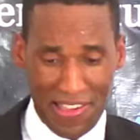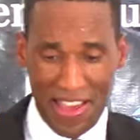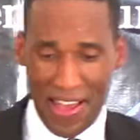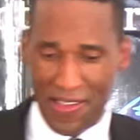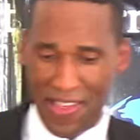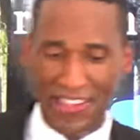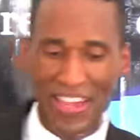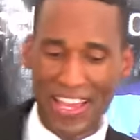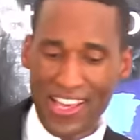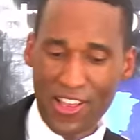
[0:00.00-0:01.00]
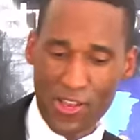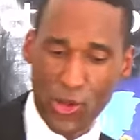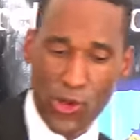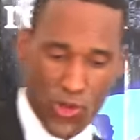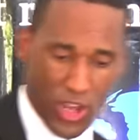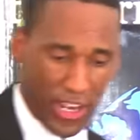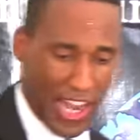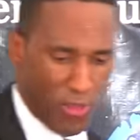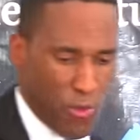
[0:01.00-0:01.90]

us Sunday is the solution.